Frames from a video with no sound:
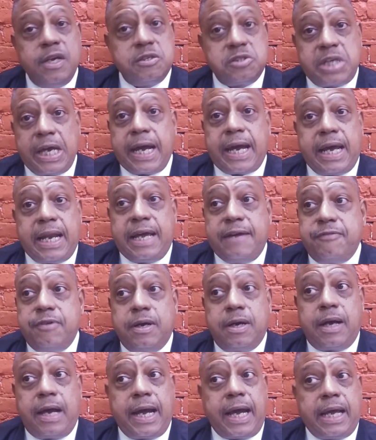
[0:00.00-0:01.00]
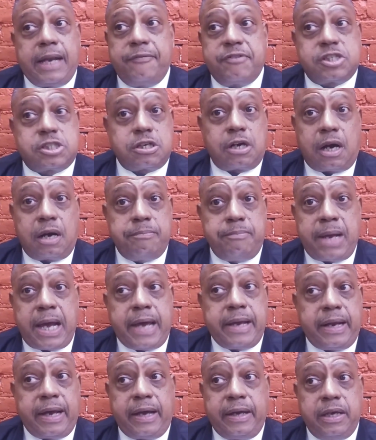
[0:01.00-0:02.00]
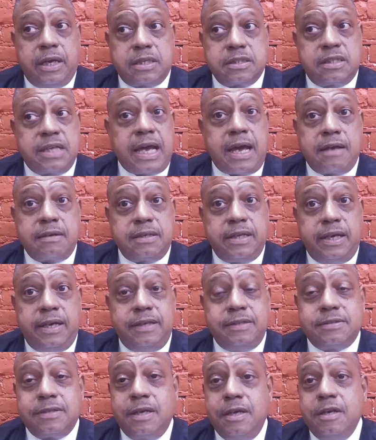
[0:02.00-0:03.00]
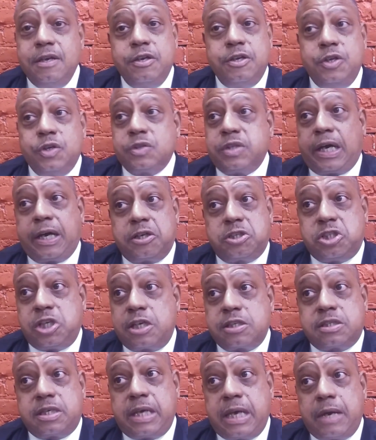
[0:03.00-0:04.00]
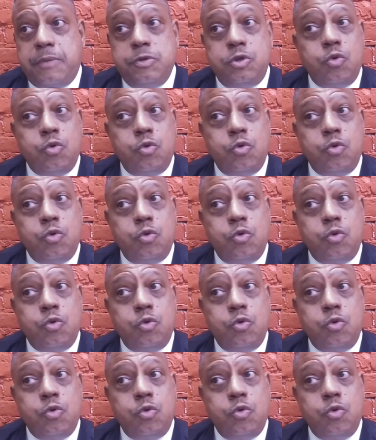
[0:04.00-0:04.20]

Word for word: So I gotta have a I gotta have a sharp mind out here because nowadays, you know, it's like a chess game.